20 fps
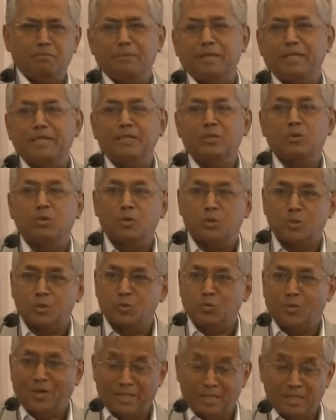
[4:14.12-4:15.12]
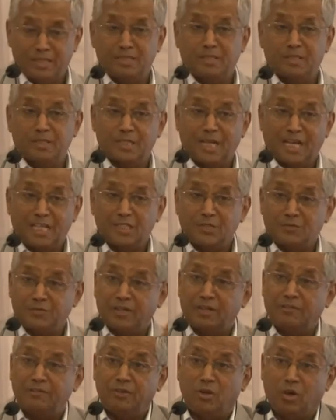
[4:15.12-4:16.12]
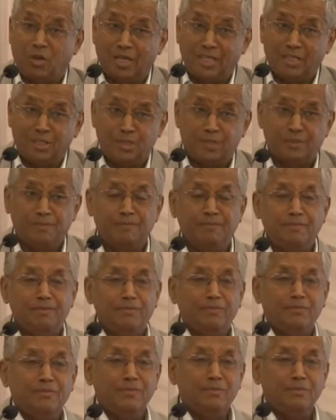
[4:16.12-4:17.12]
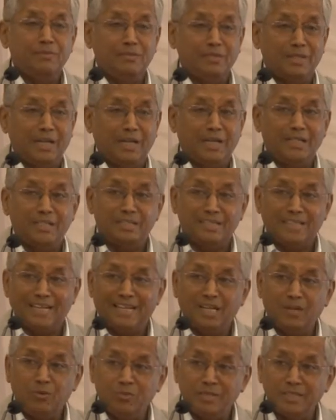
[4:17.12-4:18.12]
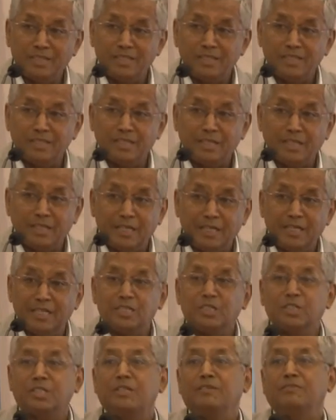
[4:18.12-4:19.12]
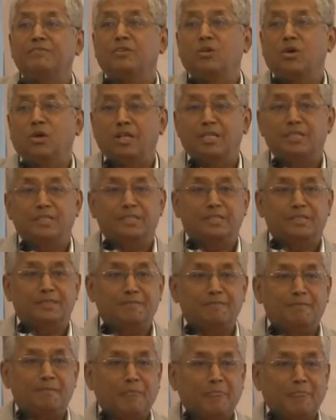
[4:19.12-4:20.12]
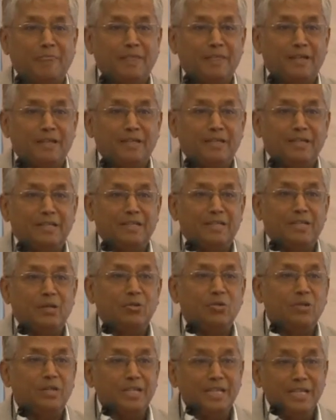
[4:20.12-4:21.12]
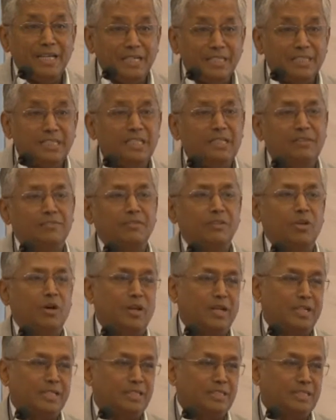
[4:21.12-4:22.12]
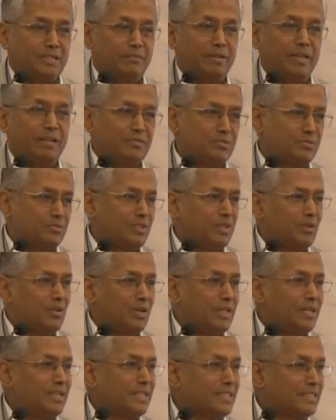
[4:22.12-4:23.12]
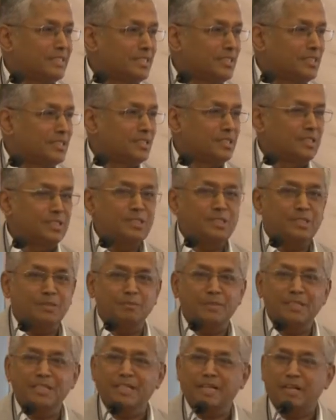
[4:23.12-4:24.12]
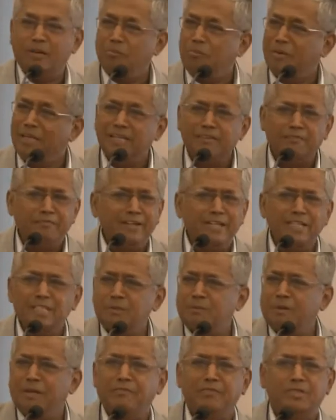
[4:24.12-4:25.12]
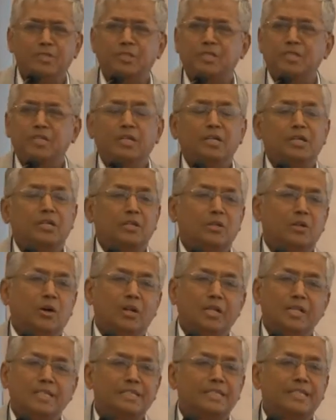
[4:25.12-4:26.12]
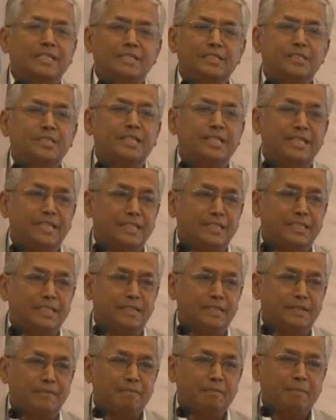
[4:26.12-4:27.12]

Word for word: main roles. One is the transfer of knowledge, and the second one is the creation of knowledge. Now, creation of knowledge, sometimes we call it as research, but there are many ways by which knowledge gets created.